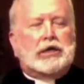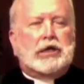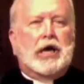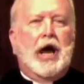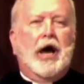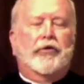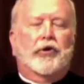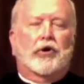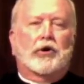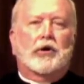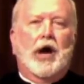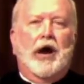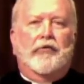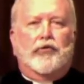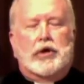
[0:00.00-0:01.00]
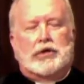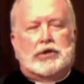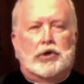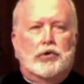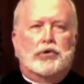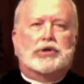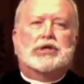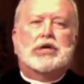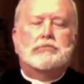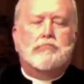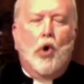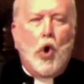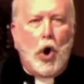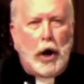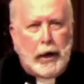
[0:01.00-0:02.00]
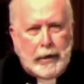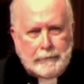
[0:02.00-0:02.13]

together every Tuesday morning,